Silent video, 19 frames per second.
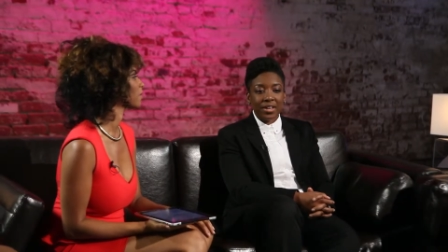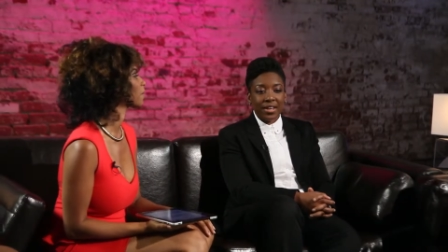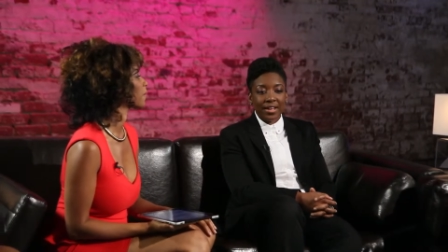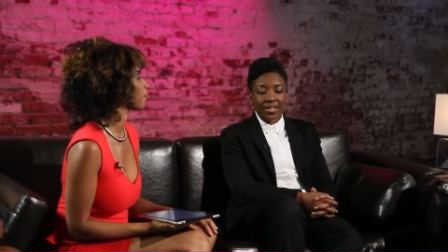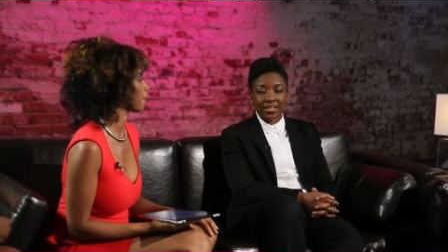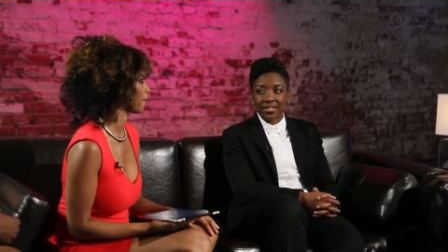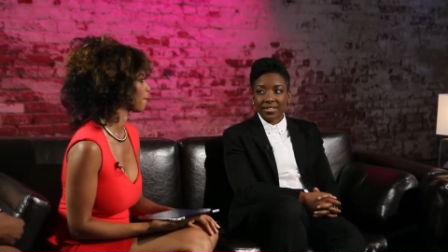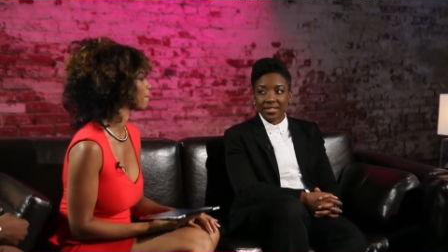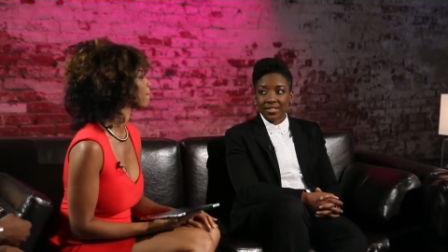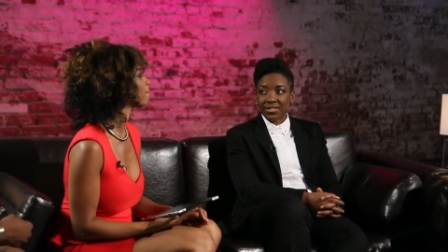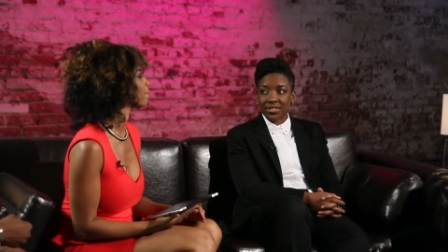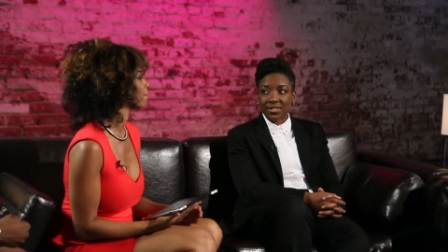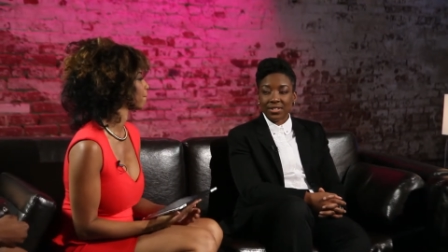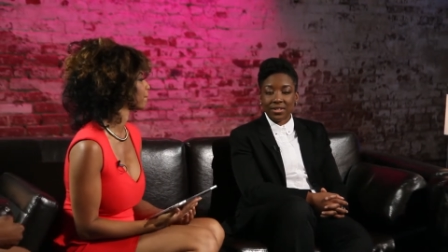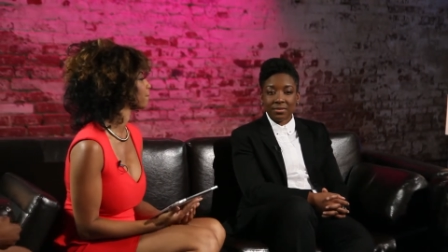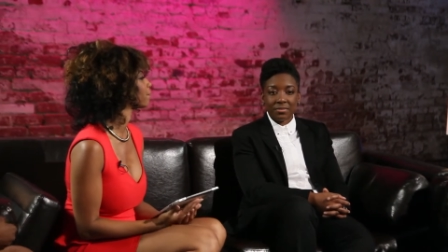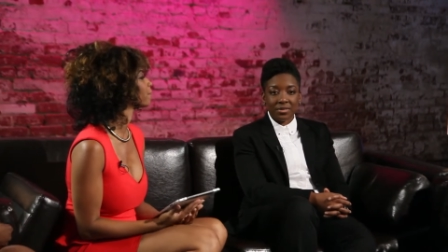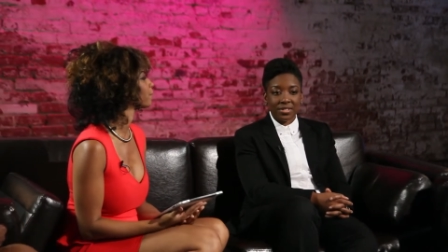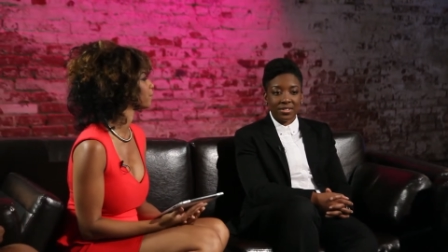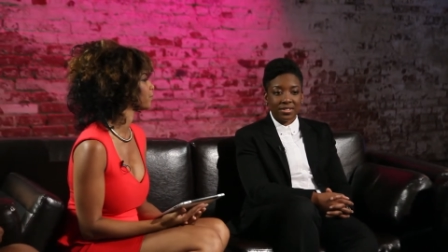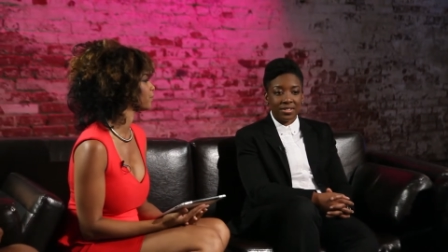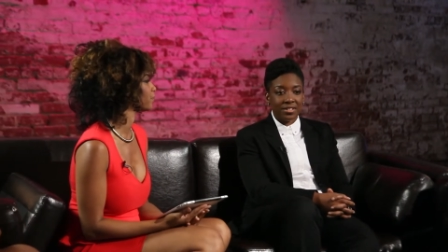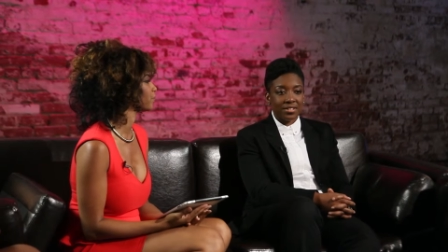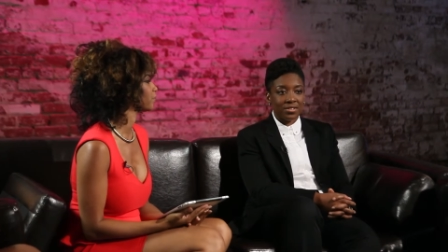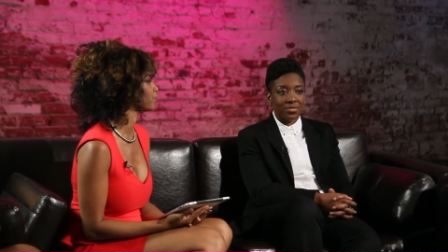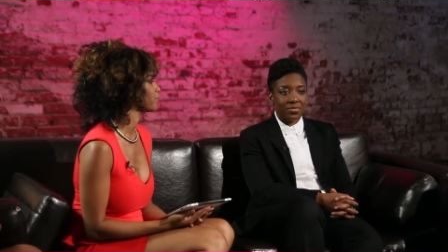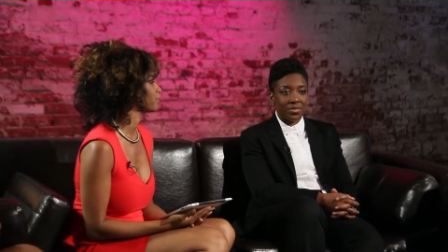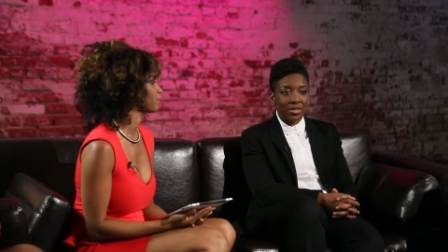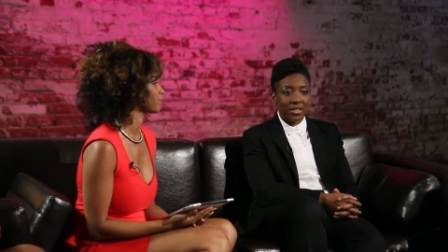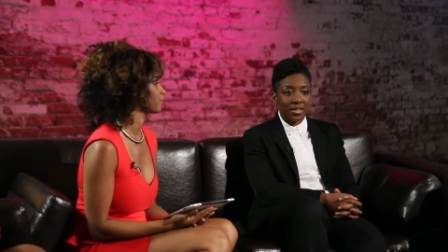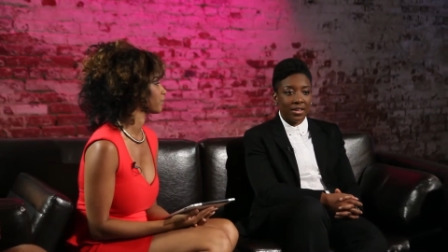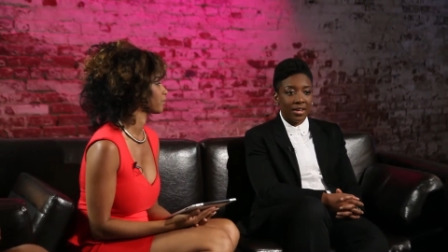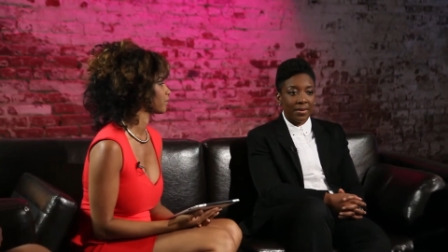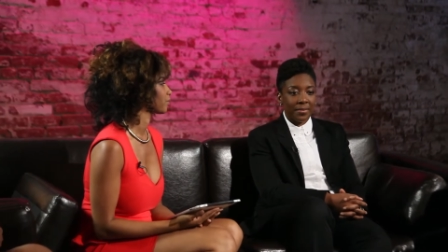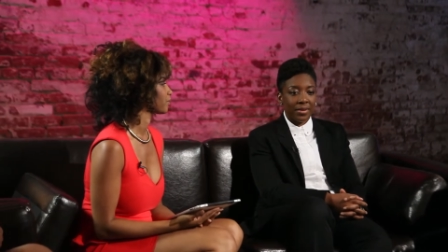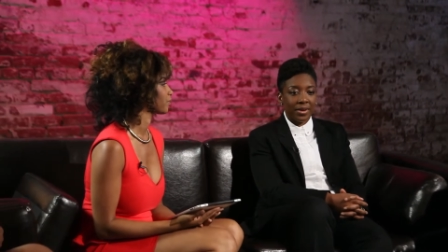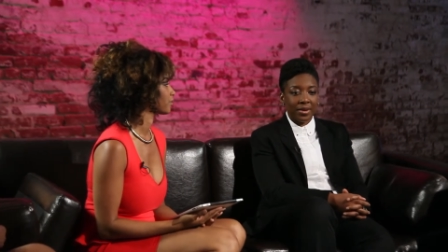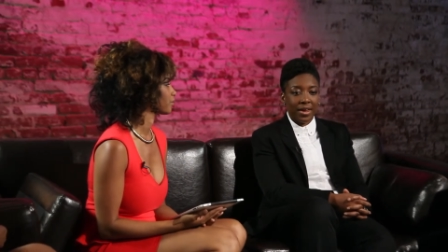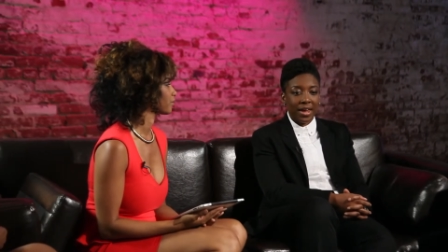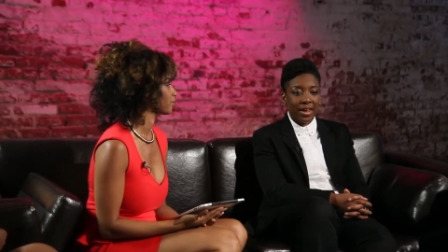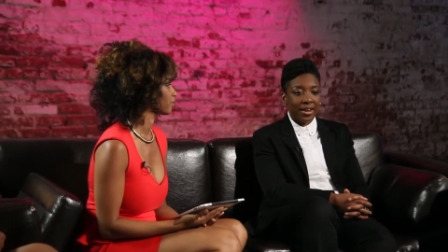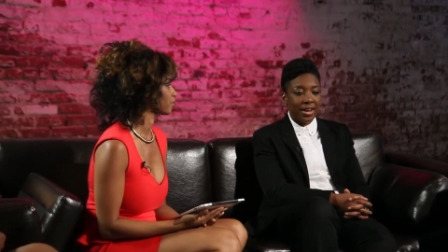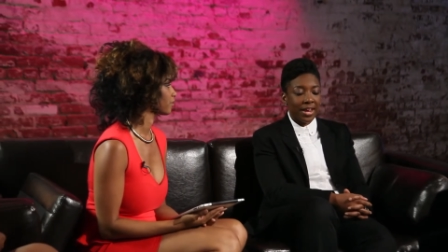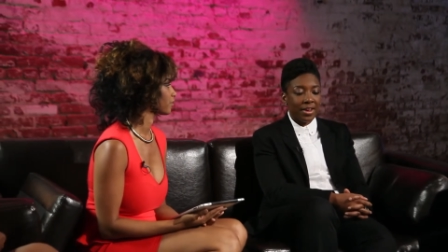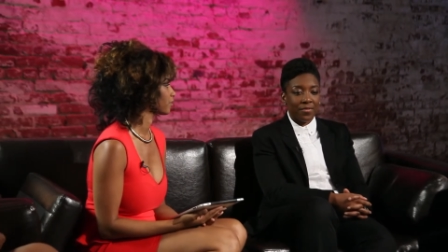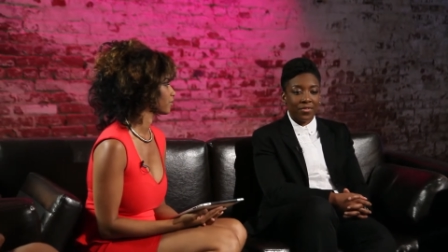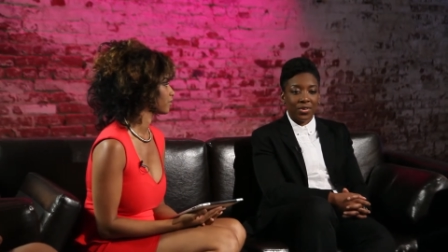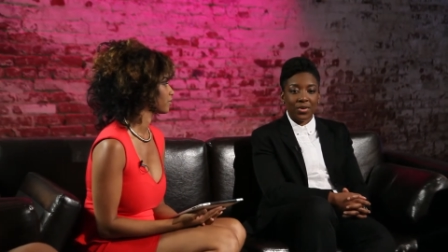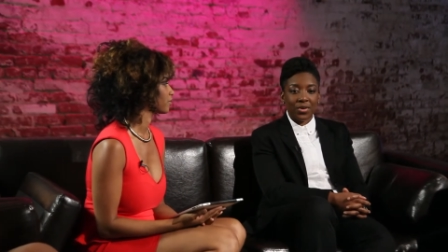like a sisterhood, because there's really, at every